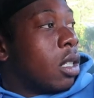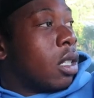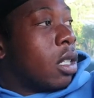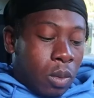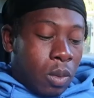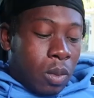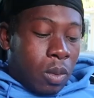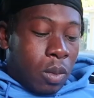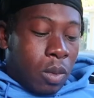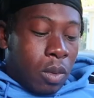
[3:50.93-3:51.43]

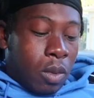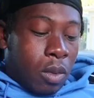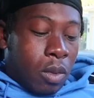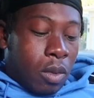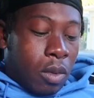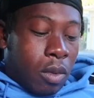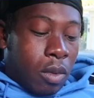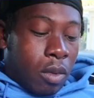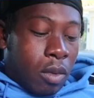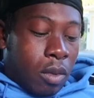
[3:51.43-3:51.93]

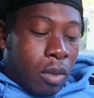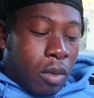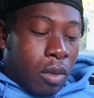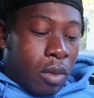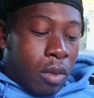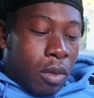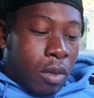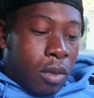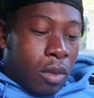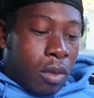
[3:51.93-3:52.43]

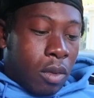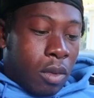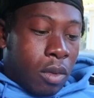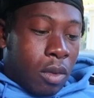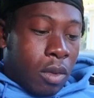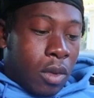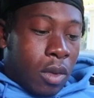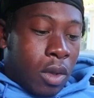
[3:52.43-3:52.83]
(no one is talking)